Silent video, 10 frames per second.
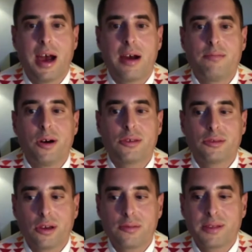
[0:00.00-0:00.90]
most
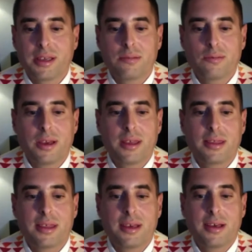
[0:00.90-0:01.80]
notably with
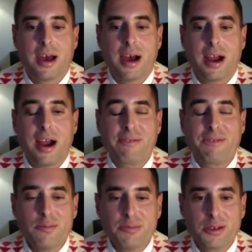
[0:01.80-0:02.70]
our
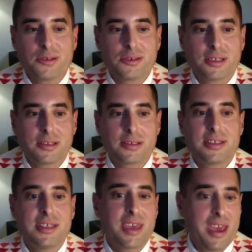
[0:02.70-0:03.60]
film producer,
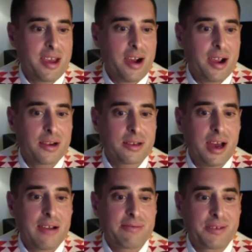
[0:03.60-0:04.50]
DKR,
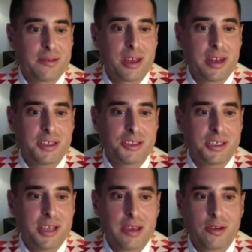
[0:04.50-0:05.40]
Furman and
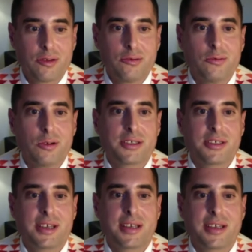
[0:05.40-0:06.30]
Jay, who were
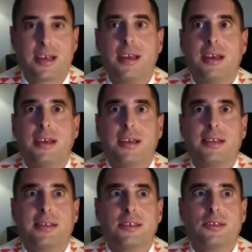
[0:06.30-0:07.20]
just
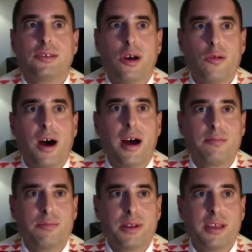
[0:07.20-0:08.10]
so
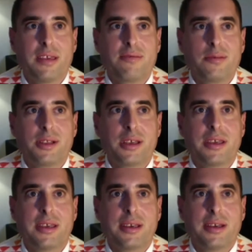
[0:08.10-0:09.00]

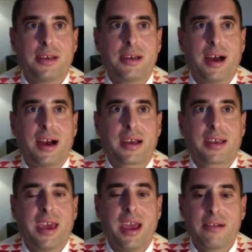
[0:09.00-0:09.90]
unbelievably
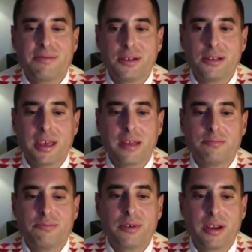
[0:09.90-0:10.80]
careful
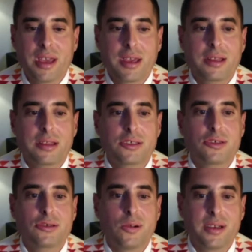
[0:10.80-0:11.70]
in bringing the
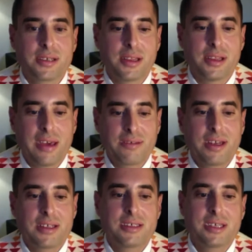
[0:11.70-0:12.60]
story to life in
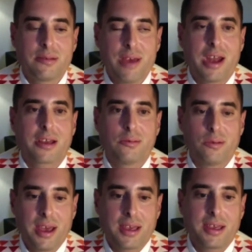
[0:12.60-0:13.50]
a cinematic
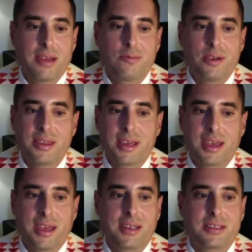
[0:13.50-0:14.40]
way. And we think
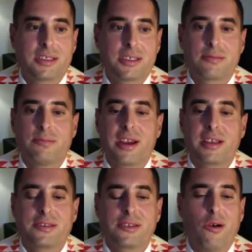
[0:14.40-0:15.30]
it just
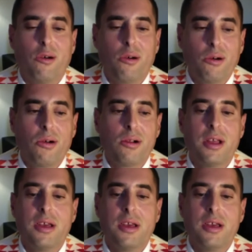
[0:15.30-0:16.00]
brings the whole